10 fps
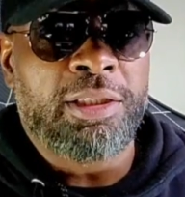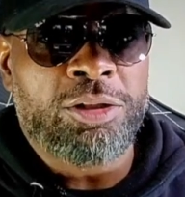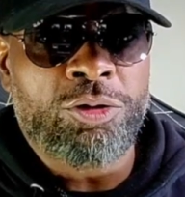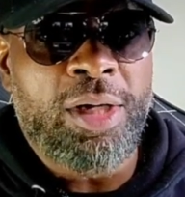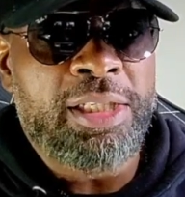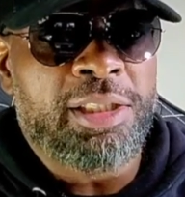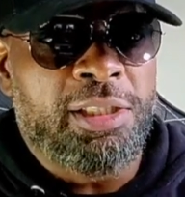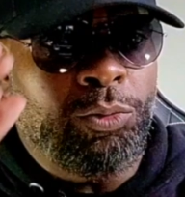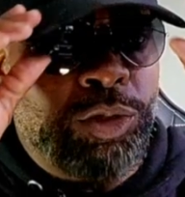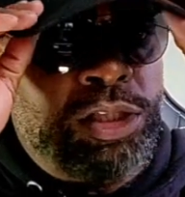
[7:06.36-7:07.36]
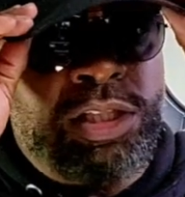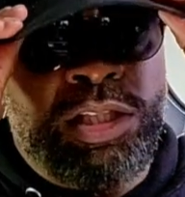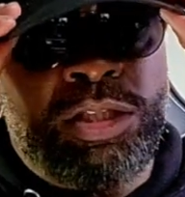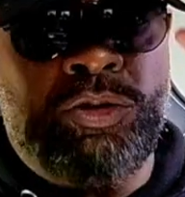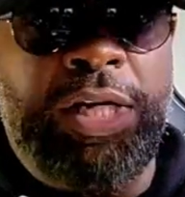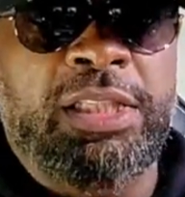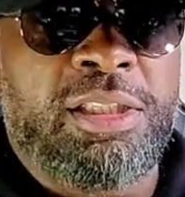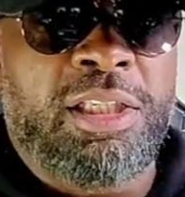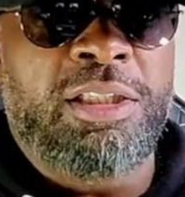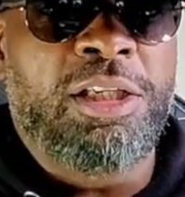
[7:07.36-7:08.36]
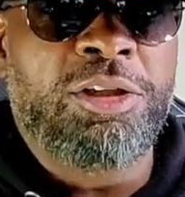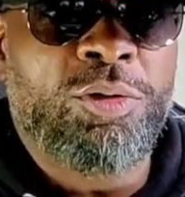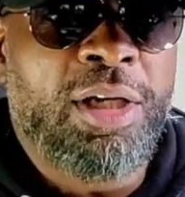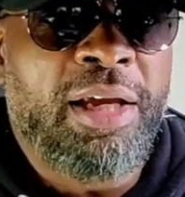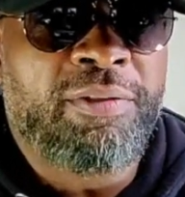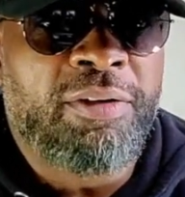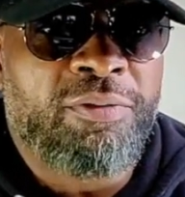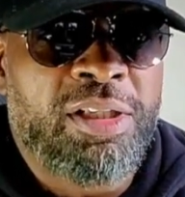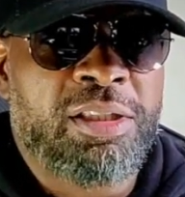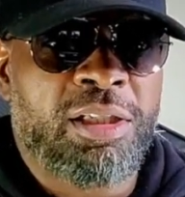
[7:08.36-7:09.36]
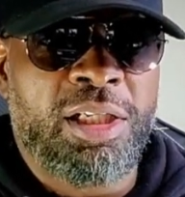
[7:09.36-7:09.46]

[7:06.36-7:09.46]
this crisis and want to see this crisis continue and have an invested